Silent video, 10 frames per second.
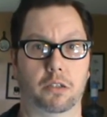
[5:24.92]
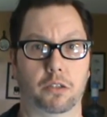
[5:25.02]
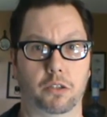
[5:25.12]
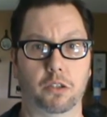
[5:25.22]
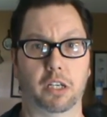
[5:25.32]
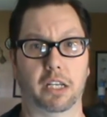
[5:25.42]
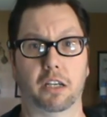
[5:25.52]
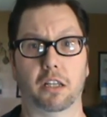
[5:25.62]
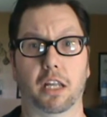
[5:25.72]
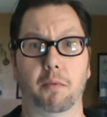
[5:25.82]
you're getting
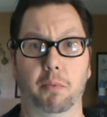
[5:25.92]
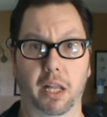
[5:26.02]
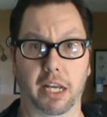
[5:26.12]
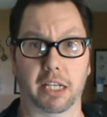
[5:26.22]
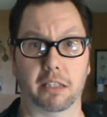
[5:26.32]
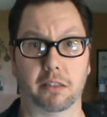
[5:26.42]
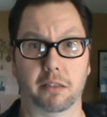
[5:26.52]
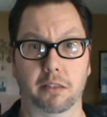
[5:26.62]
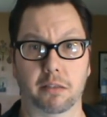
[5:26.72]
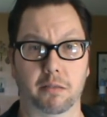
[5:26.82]
on that plane,
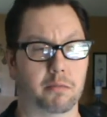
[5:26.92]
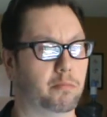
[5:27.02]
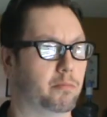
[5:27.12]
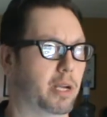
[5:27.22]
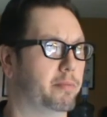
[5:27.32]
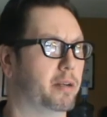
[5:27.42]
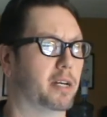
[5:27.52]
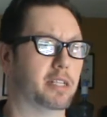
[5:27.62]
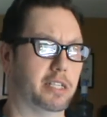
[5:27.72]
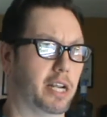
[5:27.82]
maybe not
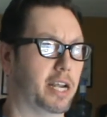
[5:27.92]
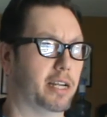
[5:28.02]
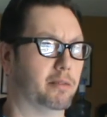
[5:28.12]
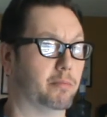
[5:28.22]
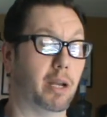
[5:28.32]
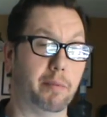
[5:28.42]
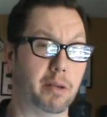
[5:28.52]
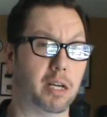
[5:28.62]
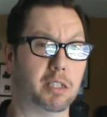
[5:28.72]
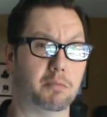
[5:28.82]
today, maybe
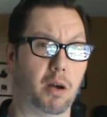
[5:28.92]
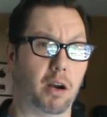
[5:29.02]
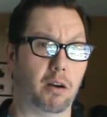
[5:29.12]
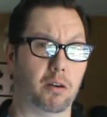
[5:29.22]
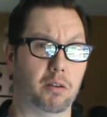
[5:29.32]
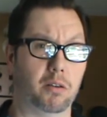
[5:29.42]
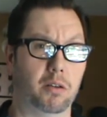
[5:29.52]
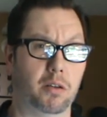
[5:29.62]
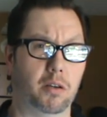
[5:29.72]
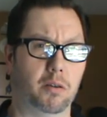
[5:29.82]
not tomorrow,
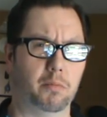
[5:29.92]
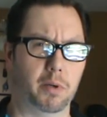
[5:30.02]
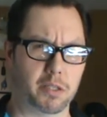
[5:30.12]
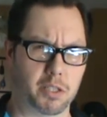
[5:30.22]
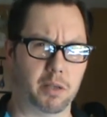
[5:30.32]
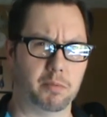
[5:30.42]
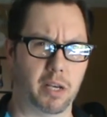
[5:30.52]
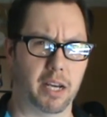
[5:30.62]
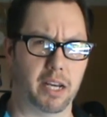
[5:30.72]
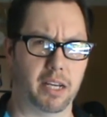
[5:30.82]
but someday
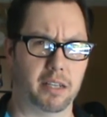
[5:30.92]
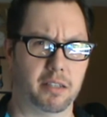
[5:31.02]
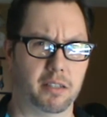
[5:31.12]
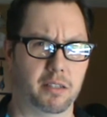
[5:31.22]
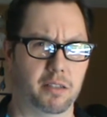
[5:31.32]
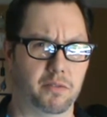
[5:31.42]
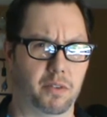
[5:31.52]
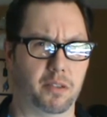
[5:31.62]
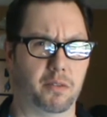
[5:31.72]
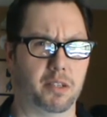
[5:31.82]
for
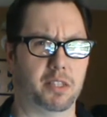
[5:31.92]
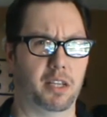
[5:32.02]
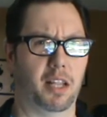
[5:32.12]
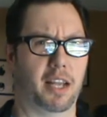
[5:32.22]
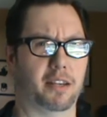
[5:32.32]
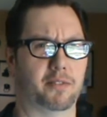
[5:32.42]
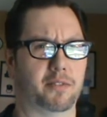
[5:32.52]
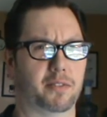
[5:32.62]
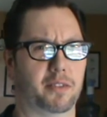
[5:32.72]
the rest of your life.